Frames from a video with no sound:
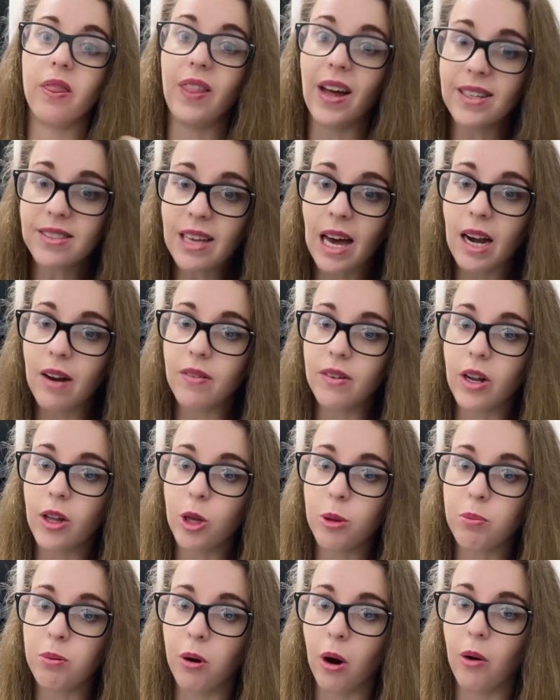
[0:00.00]
that's kind of
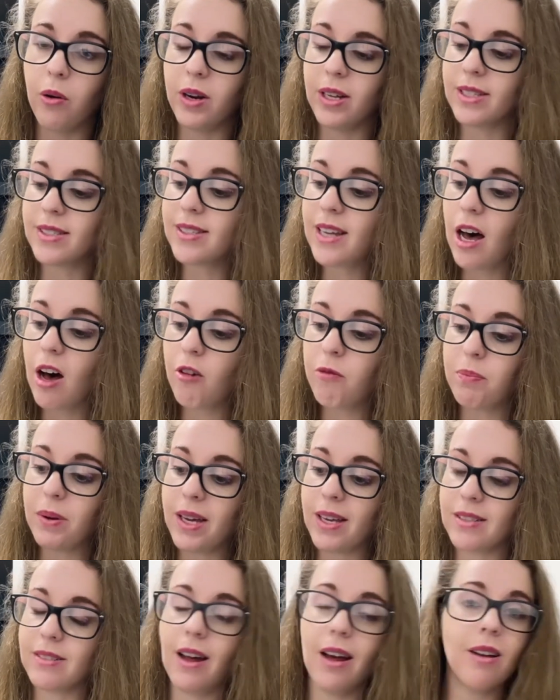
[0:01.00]
another pro in itself
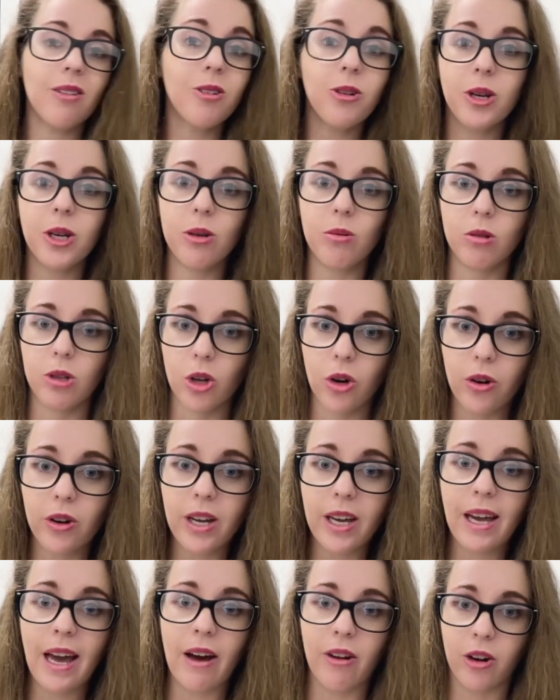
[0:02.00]
because not only are you
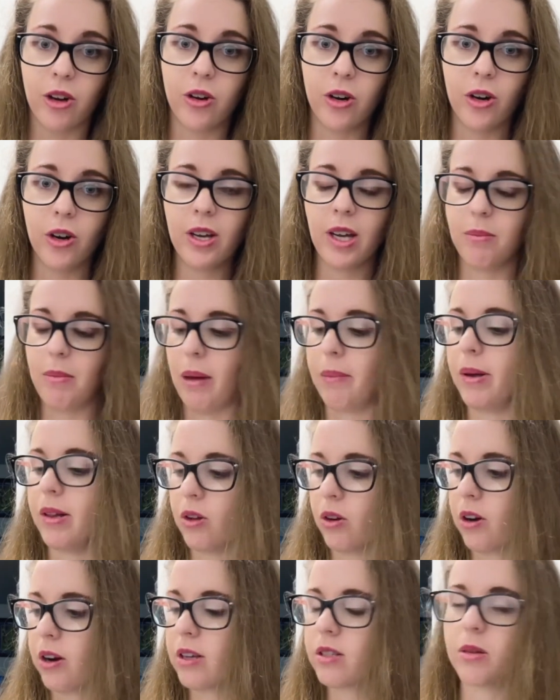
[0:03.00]
learning how to cook and maybe
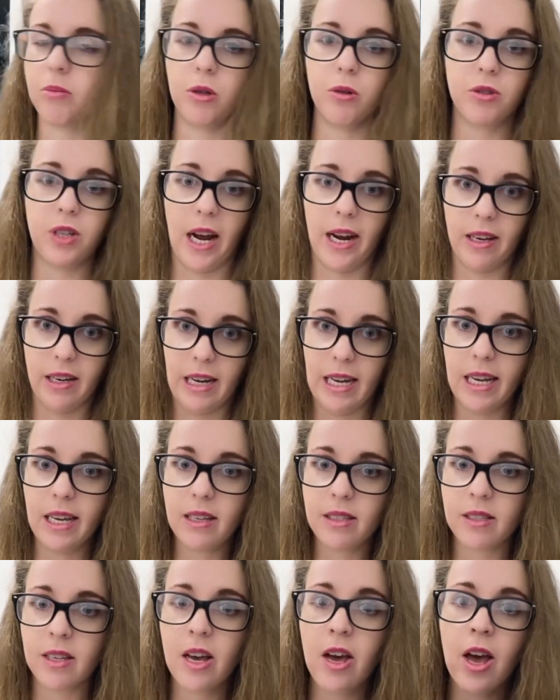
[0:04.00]
learning some new
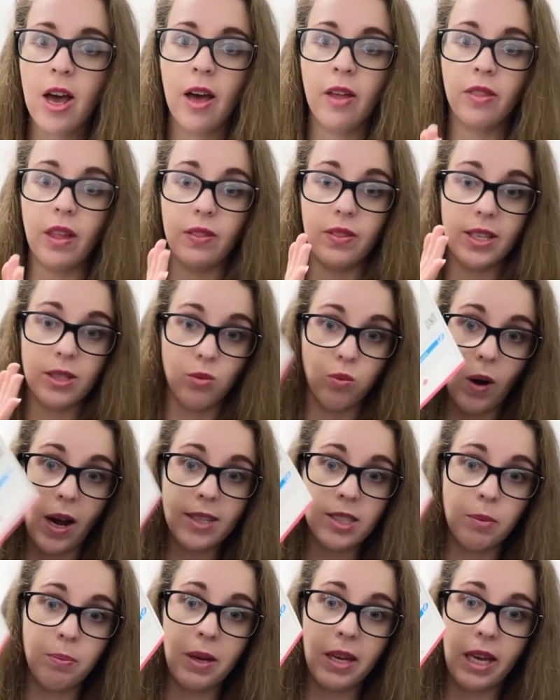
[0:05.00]
techniques that this
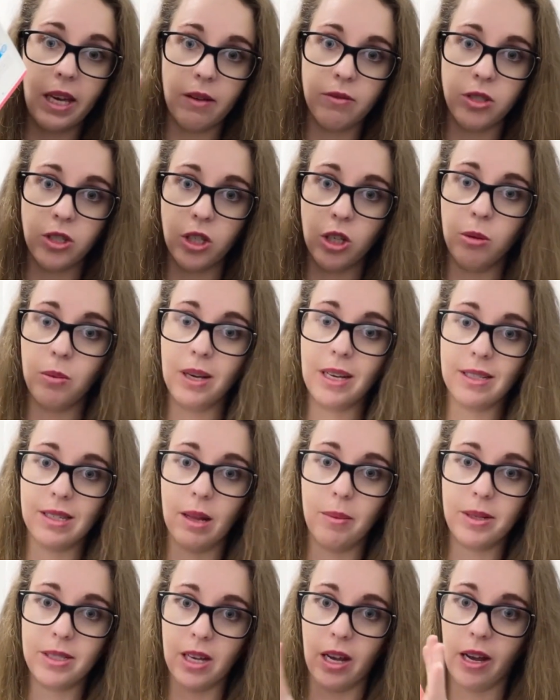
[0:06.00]
recipe gives to you, because
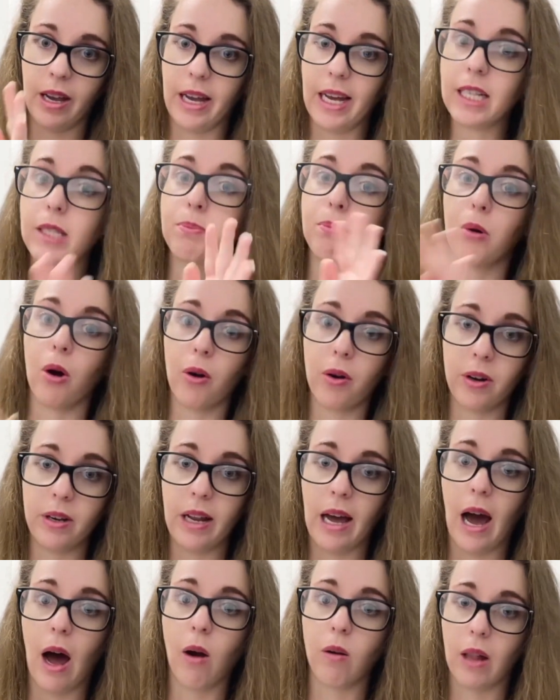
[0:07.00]
let me tell you, it's broken
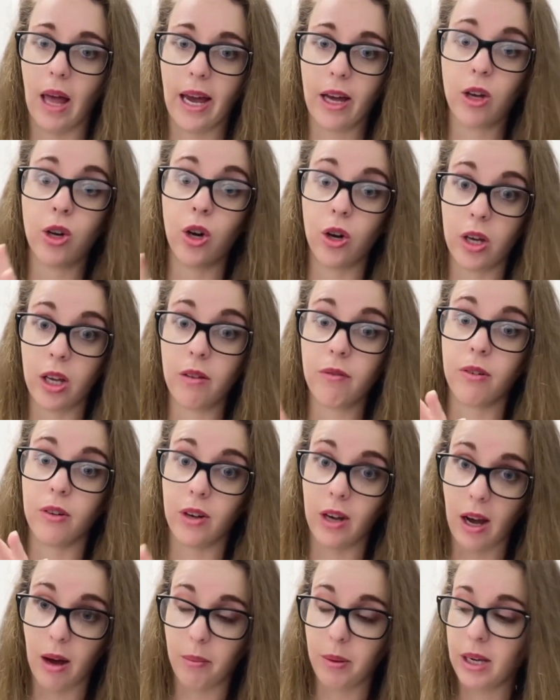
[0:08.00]
down like cooking for
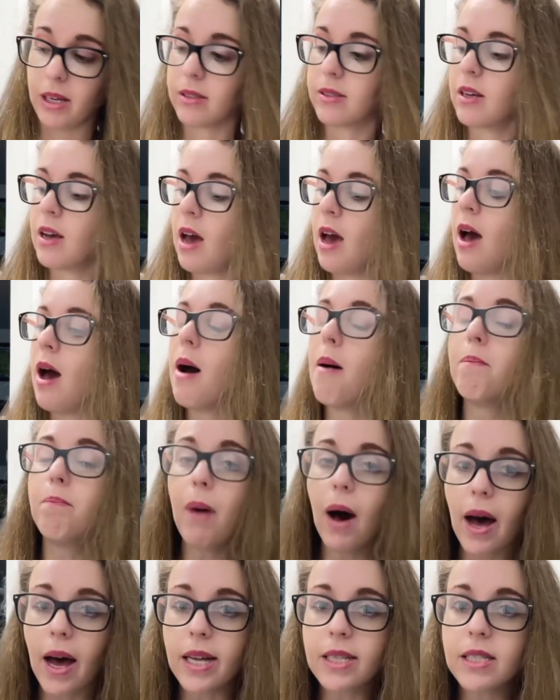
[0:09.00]
dummies,
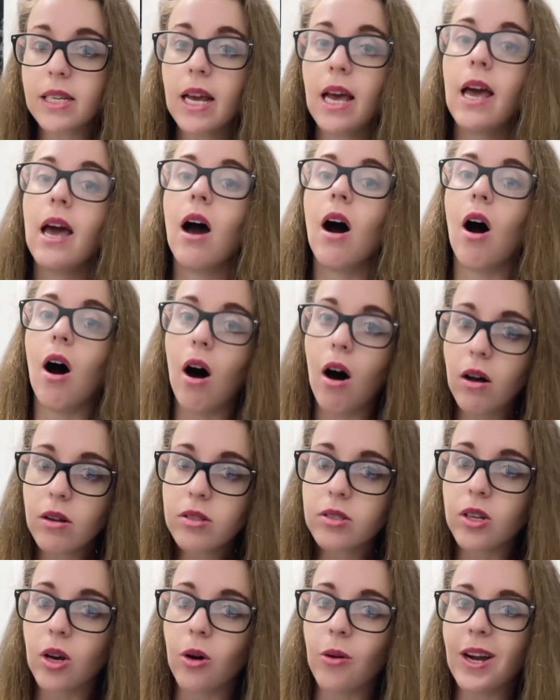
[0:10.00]
but
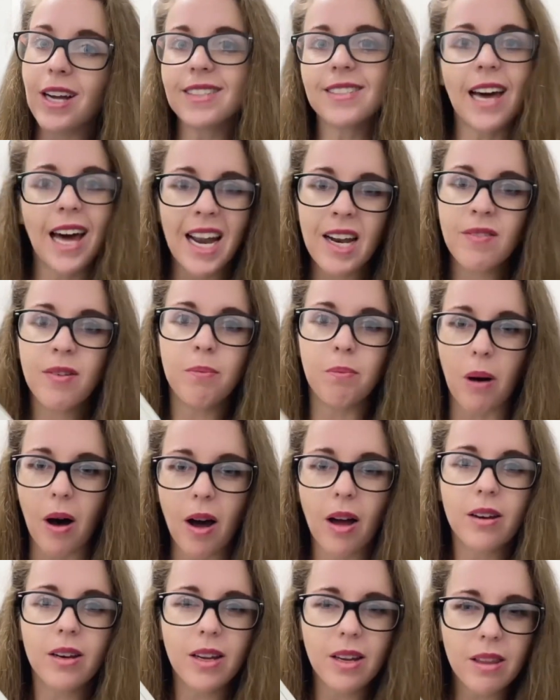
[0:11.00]
also it's kind of a
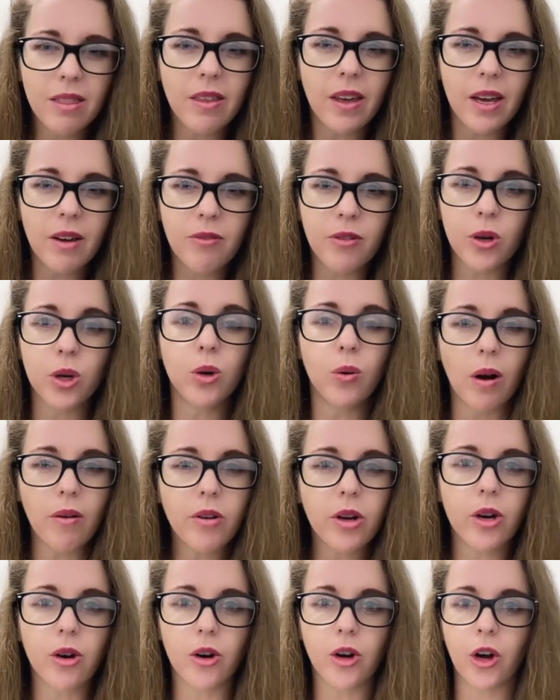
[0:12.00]
bonding thing for whoever
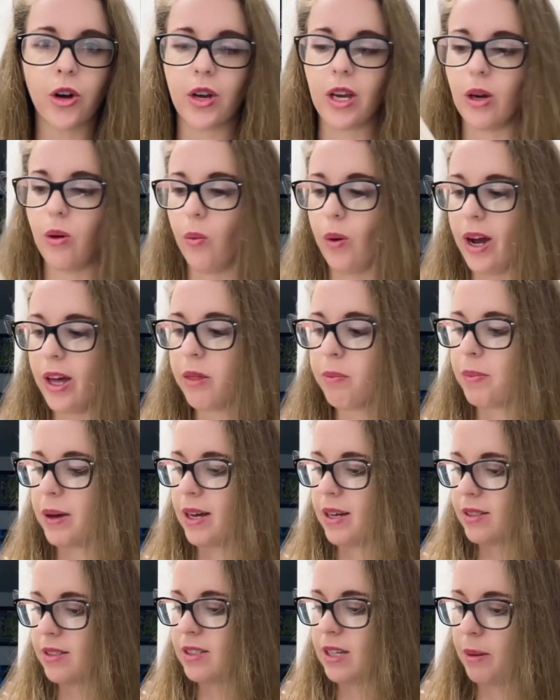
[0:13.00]
you're cooking with,
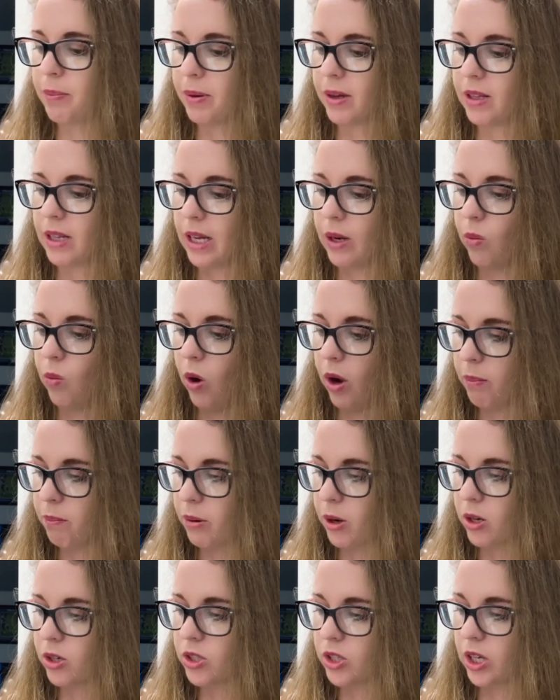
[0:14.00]
because typically one
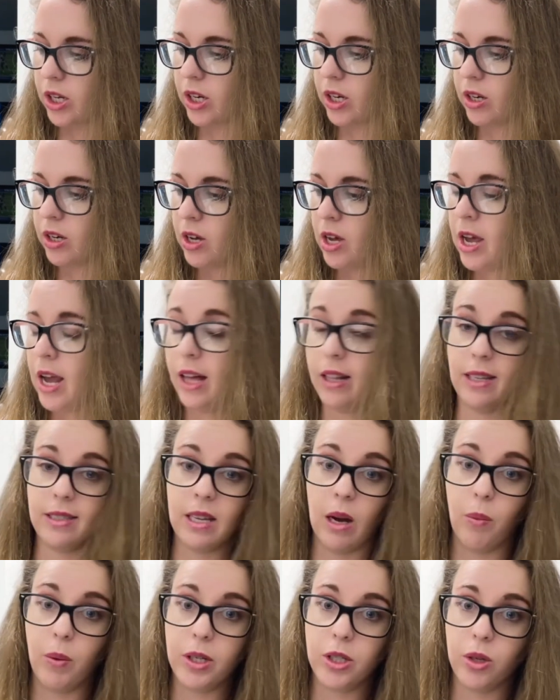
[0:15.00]
person, at least
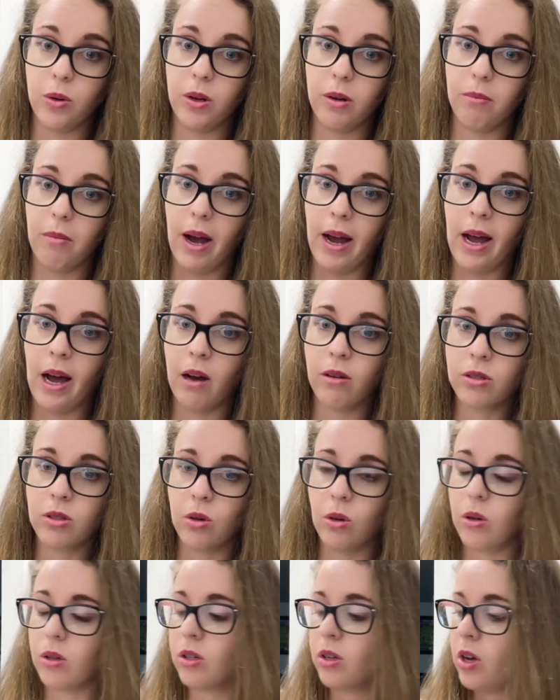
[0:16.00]
how we do it in my
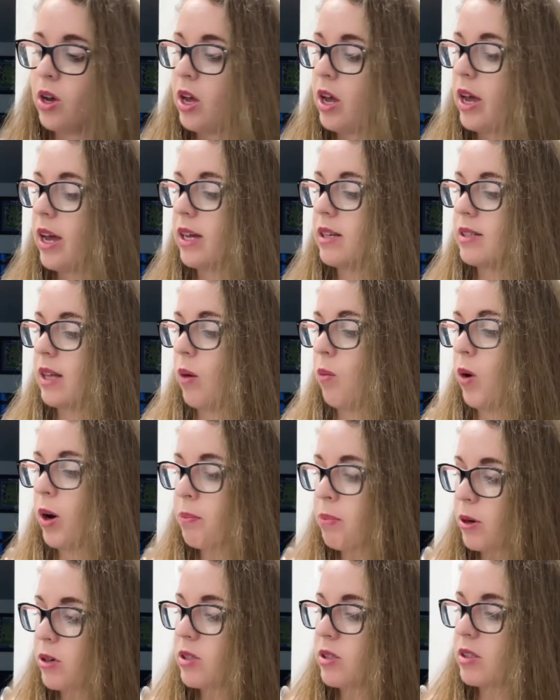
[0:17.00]
household, is that one
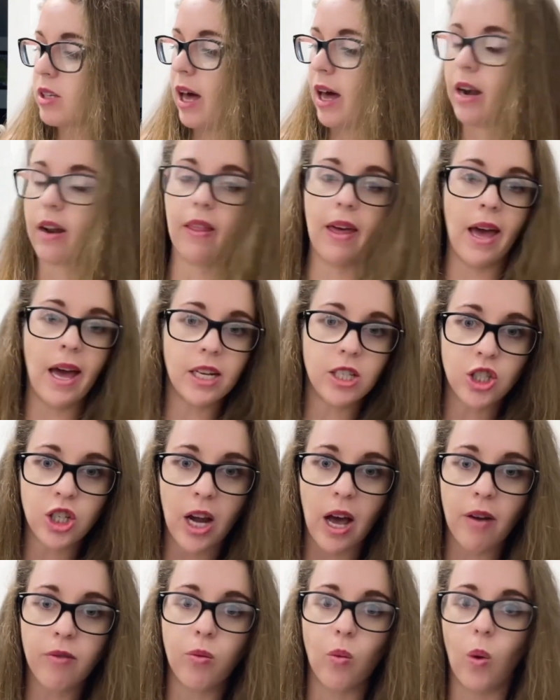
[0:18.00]
person's kind of the head
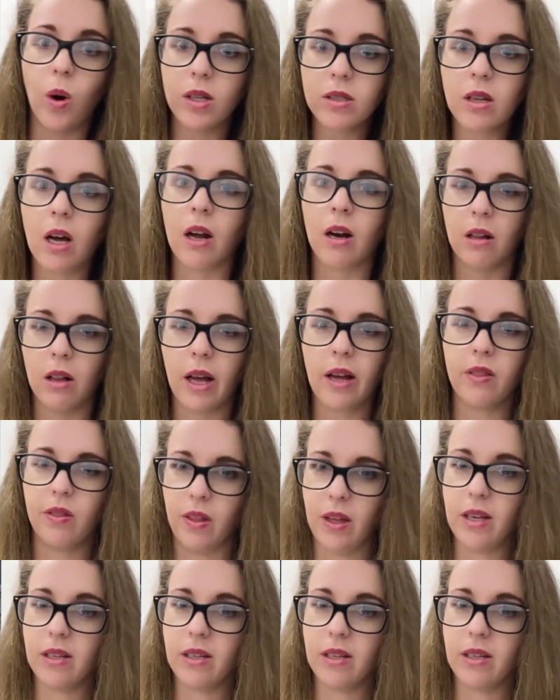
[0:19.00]
chef, one's kind of like the